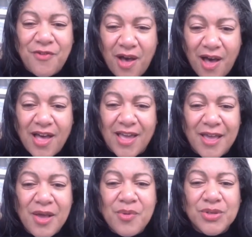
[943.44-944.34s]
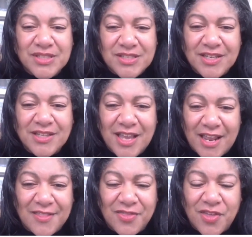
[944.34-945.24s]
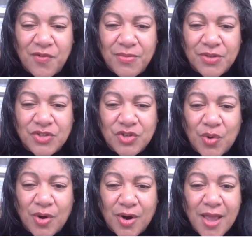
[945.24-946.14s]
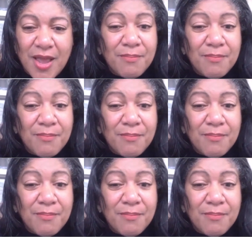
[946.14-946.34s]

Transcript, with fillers: if I was stealing anything from the store.